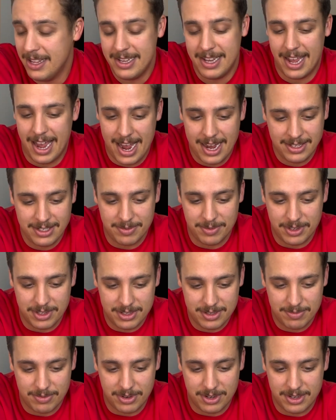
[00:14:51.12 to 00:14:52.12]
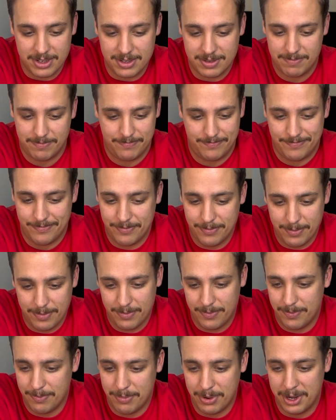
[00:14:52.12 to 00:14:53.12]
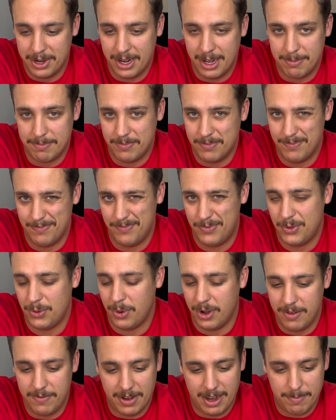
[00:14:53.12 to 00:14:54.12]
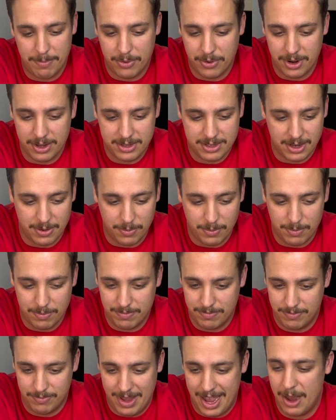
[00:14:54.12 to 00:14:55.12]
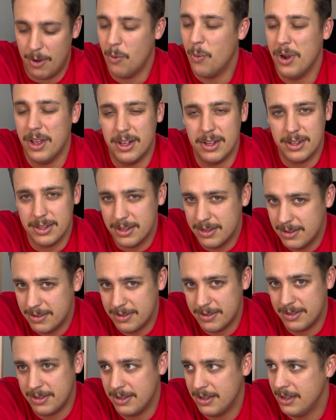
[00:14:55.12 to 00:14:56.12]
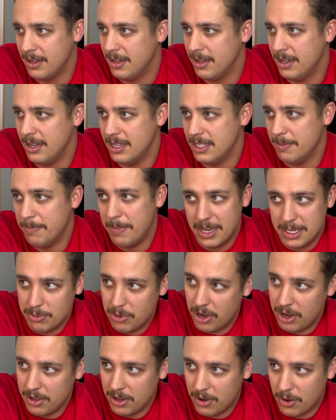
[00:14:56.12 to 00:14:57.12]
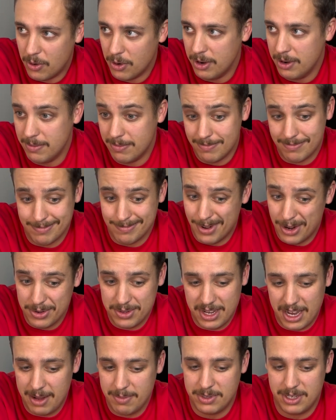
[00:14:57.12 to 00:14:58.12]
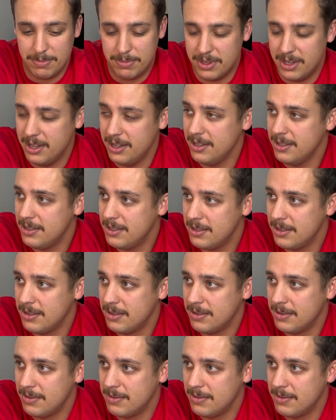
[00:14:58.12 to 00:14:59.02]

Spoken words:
I think he has to be at this point. He's putting up 25 points at will. He's the best player on the court. Most games he plays.